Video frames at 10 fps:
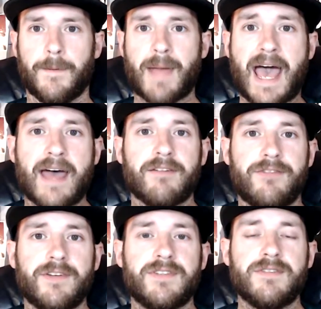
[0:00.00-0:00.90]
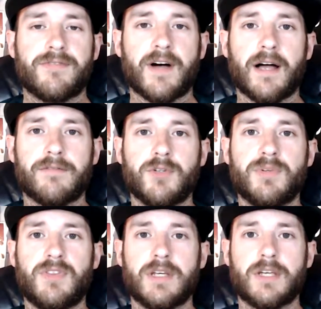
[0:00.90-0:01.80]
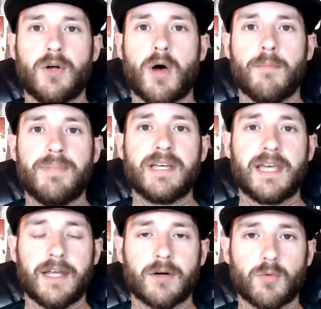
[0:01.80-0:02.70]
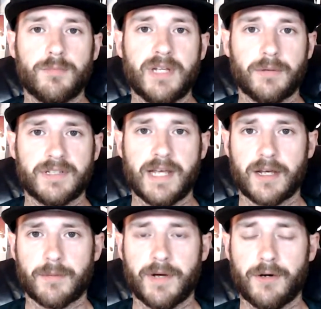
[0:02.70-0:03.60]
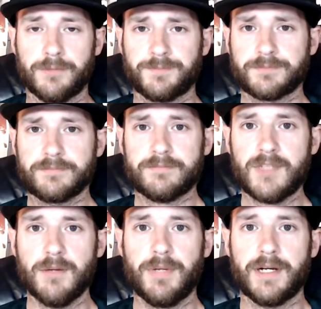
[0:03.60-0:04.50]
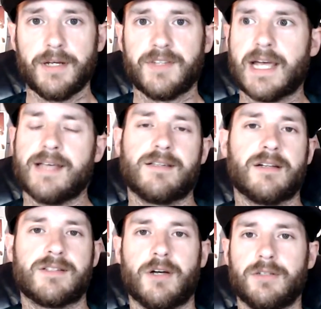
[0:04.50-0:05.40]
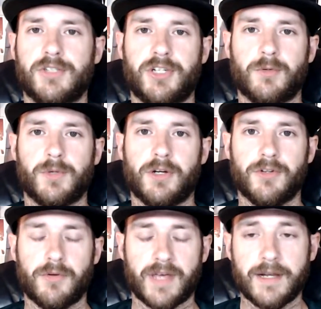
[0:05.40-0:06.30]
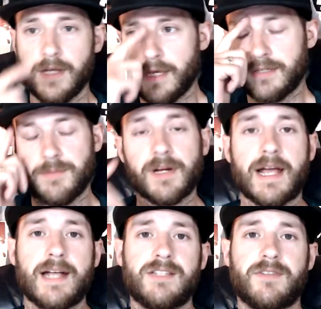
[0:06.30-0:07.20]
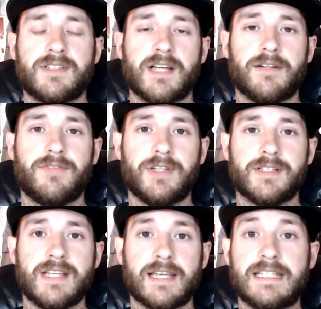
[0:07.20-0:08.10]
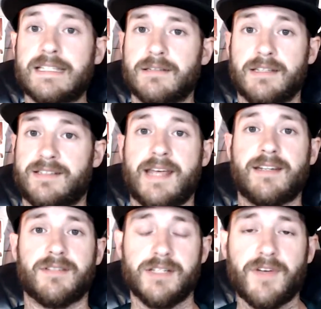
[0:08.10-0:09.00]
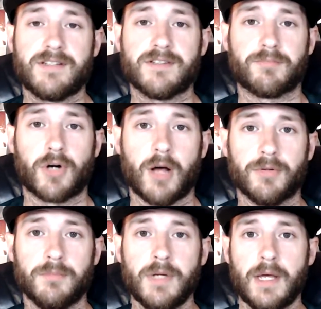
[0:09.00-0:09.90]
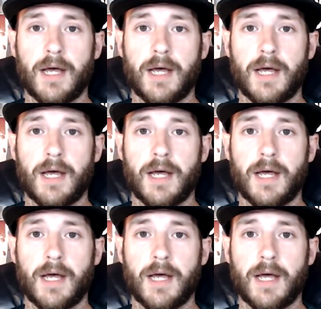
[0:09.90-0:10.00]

At 55, you would think, a big hitter would be able to take him out. But the guy's got a solid chin. We all know that. Damir Hadzevik's side of things, takedown defense is a problem.